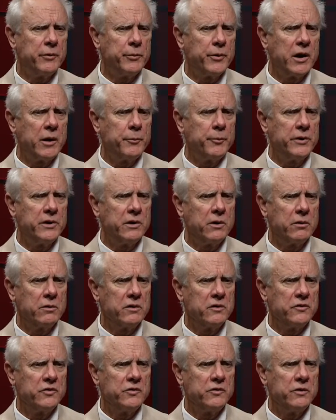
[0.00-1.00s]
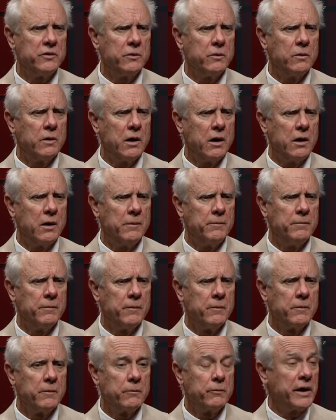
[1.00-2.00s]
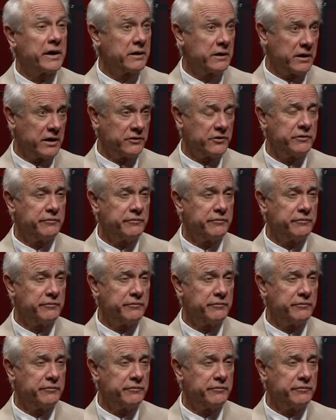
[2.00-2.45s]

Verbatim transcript: property owners to um, recognize